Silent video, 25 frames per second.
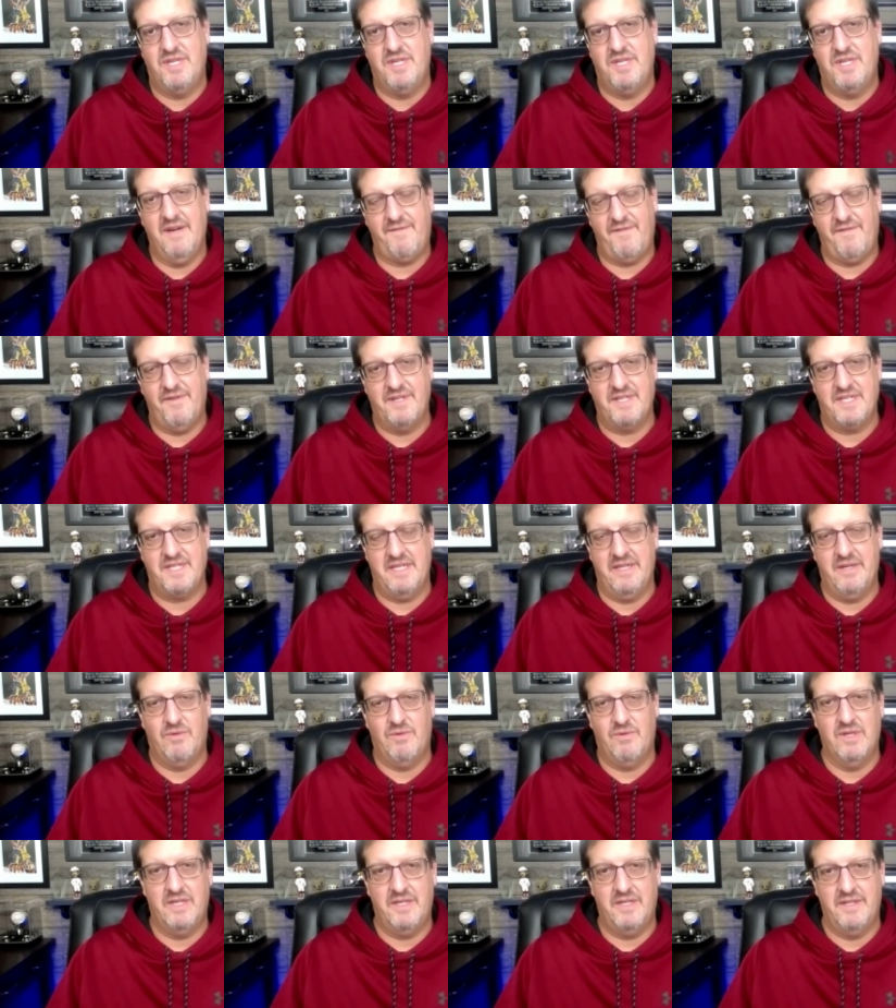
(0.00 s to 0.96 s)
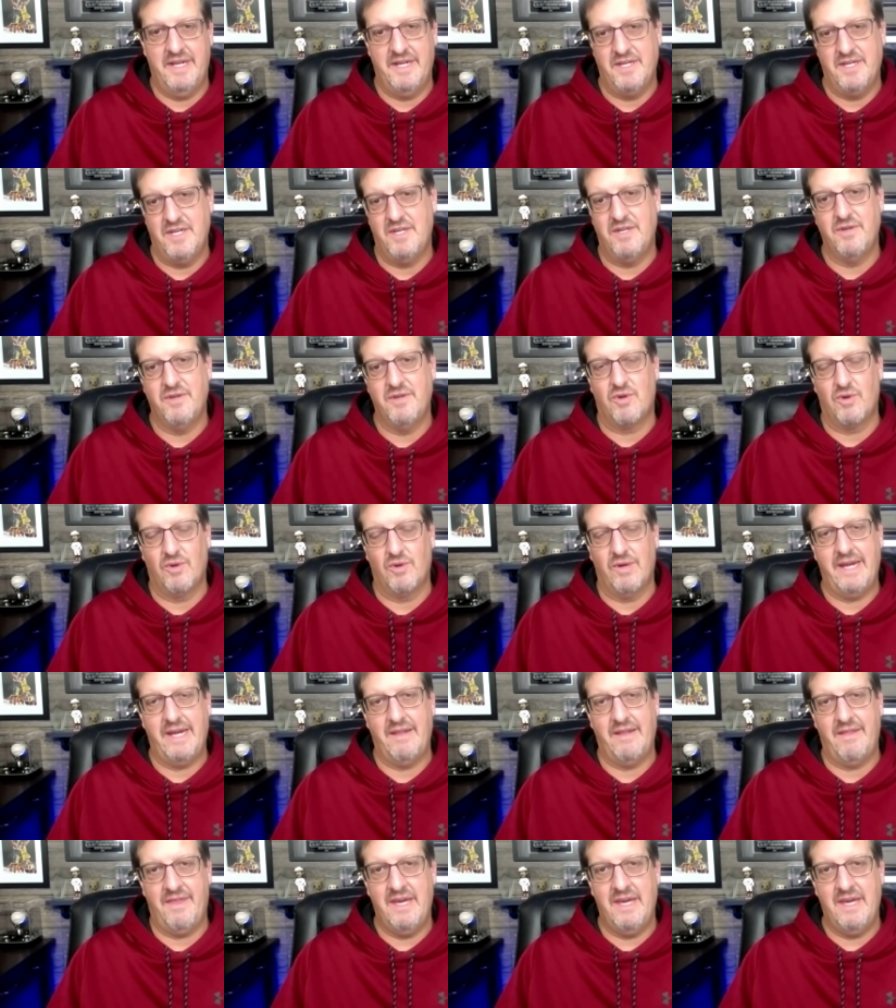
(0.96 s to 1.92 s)
difference in the world, and to do
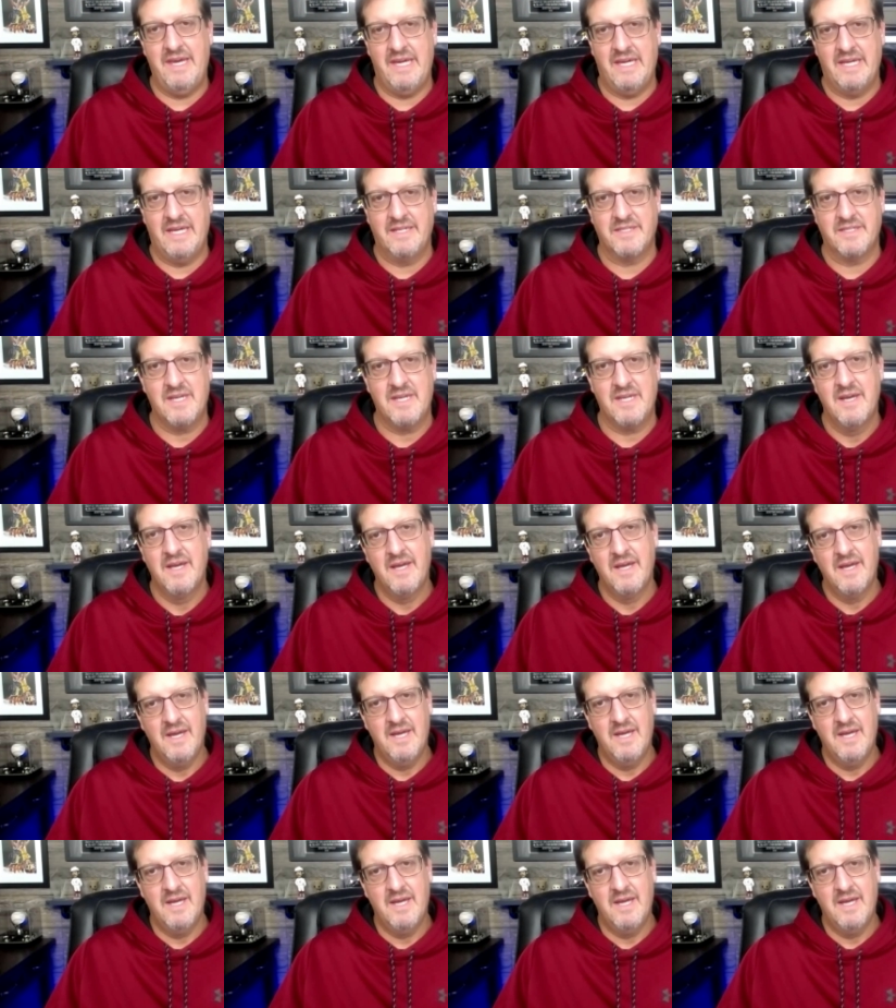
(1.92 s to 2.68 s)
great things